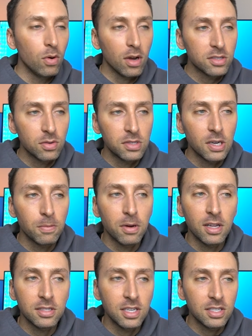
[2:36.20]
You would also tell
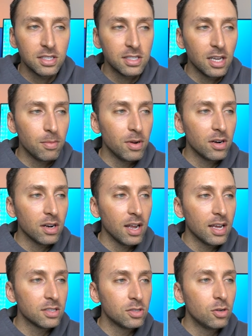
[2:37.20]
politicians that America
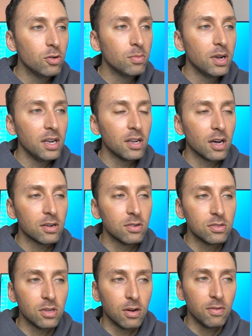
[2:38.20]
has too many
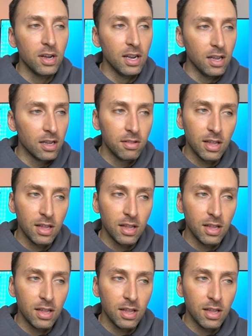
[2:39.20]
doctors already.